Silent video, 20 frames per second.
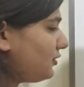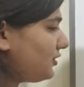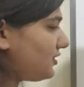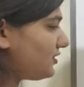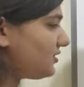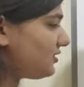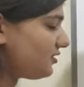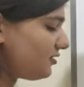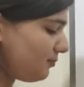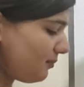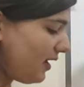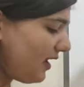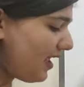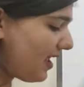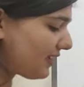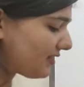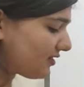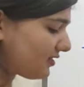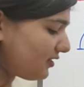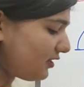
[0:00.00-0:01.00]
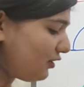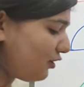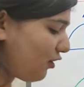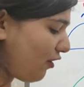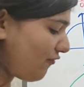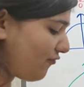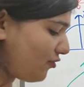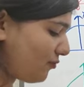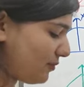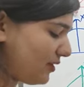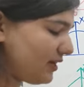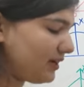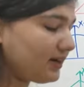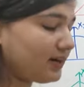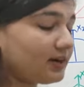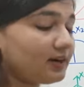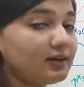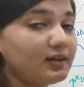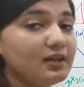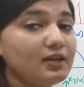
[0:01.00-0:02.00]
this is my x3 of
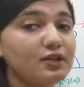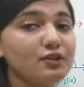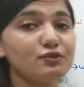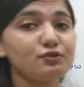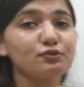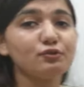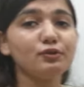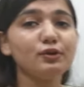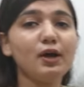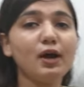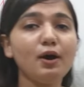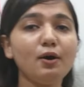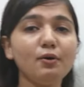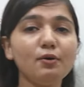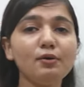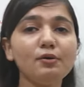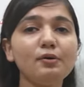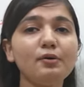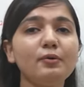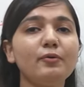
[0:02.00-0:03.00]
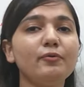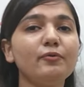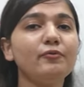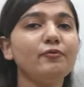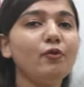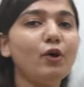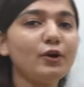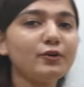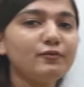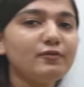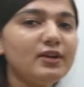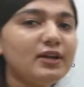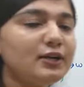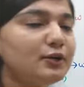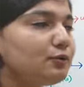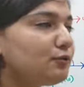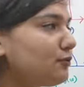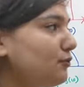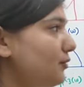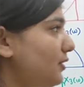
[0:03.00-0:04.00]
omega. So now what we
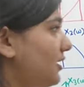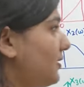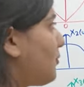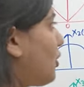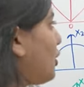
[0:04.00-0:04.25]
do in